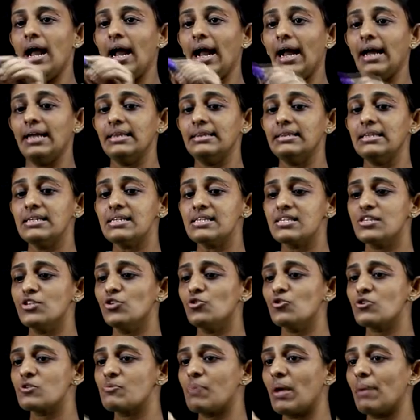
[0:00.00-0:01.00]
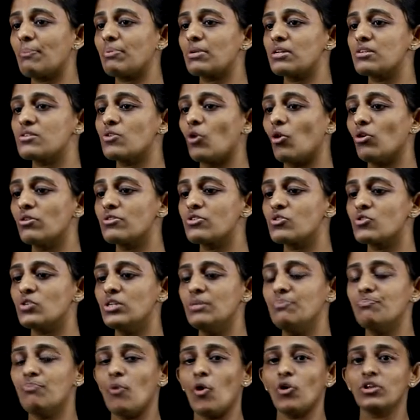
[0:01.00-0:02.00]
And this newspaper is also
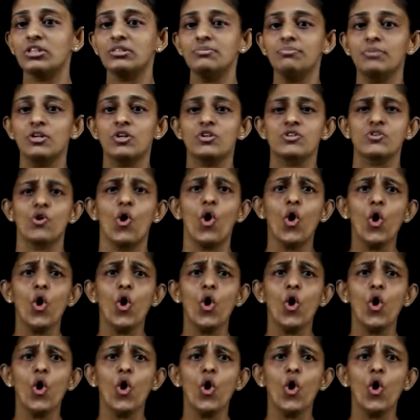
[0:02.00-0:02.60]
important because